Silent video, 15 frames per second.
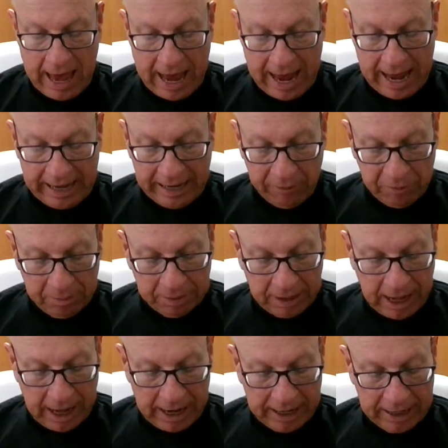And he
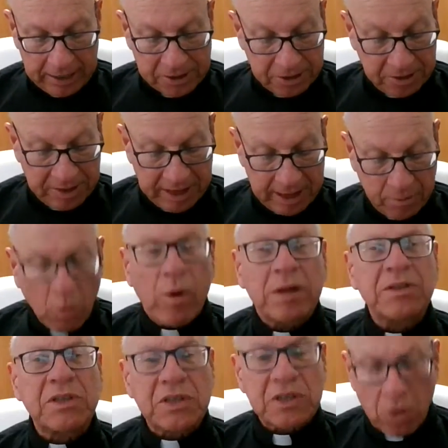replied to them,
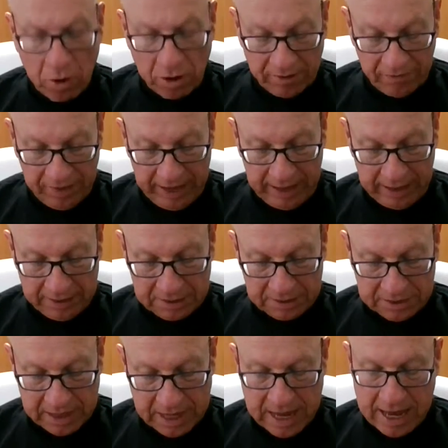"What sort of
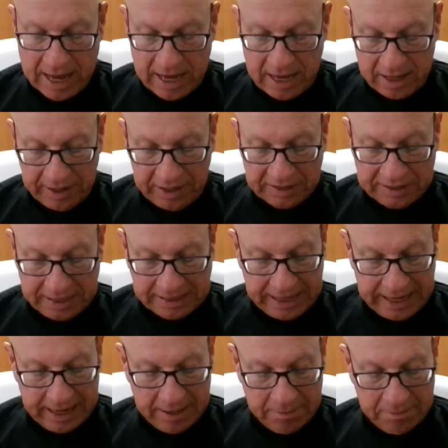things?" They said to
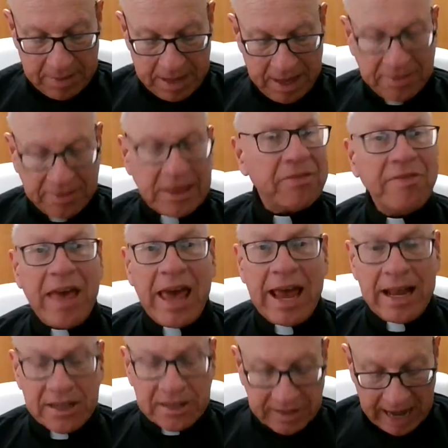him, "The
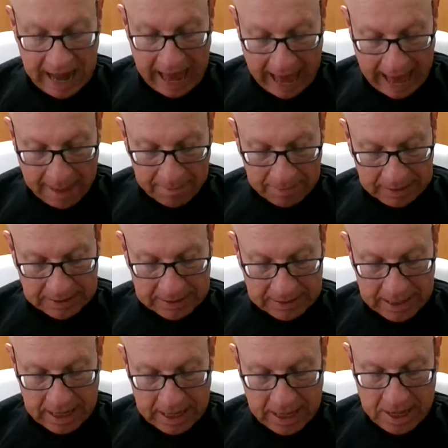things that happened
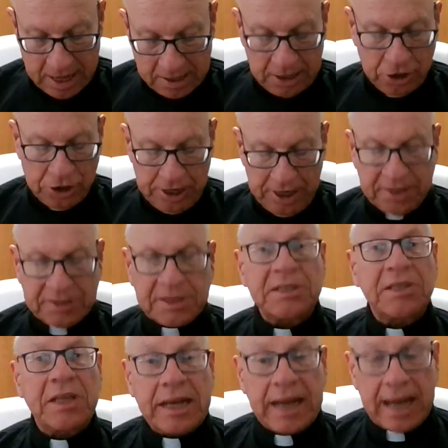to Jesus
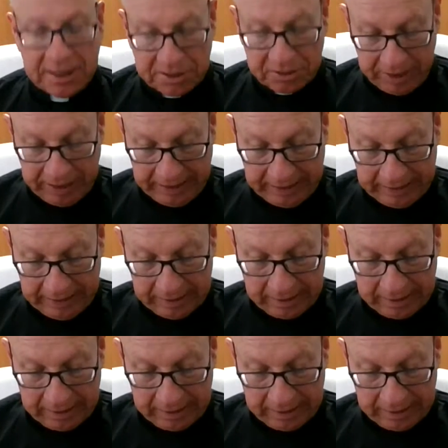the Nazarene,